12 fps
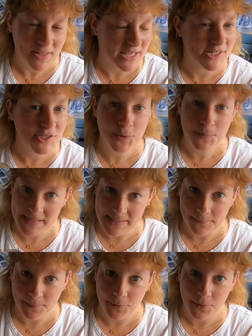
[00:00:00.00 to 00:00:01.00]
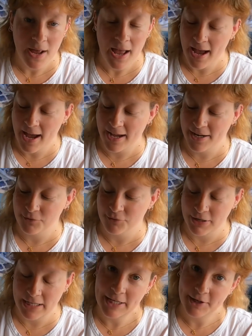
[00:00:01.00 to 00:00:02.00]
It's super simple and
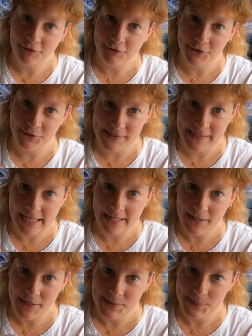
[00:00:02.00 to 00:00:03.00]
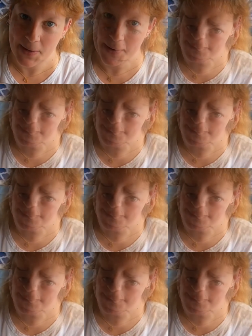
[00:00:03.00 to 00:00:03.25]
really good for your skin as well. I